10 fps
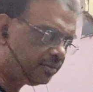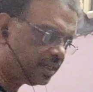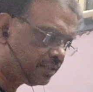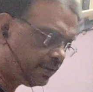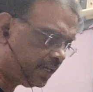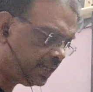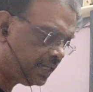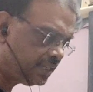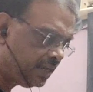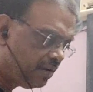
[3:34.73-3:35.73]
So that's why it
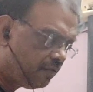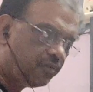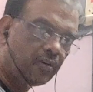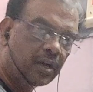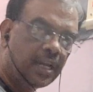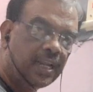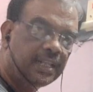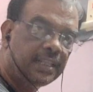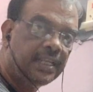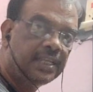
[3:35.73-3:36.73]
is focal
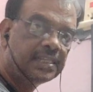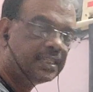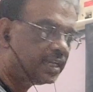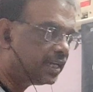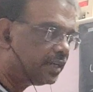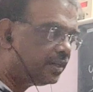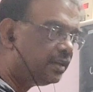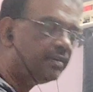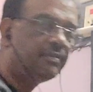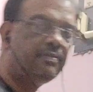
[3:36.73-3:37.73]
length is
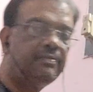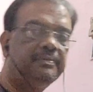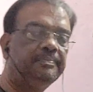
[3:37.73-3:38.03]
negative.